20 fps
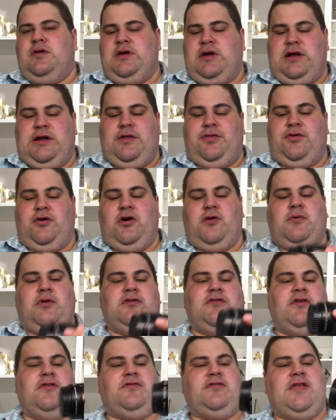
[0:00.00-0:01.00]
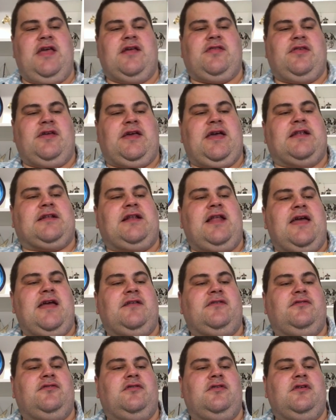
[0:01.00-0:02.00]
And I thought, well, just take the kit
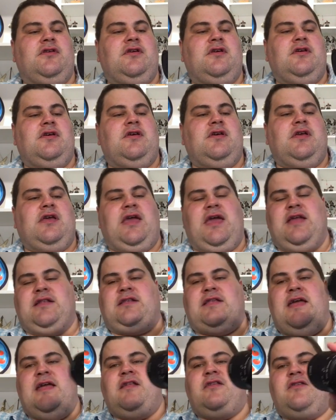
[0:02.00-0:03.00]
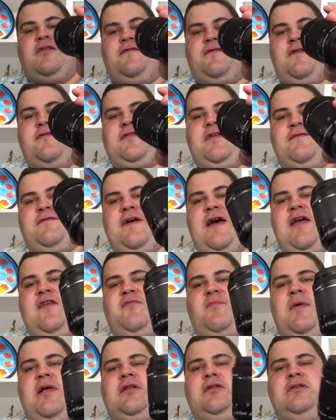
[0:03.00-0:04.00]
lens, 18 to
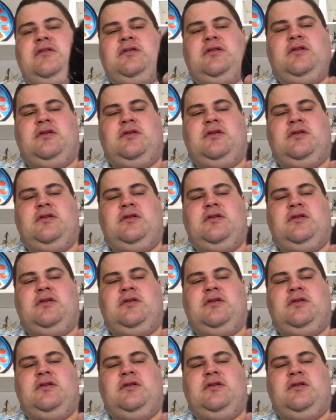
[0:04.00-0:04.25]
55 mil,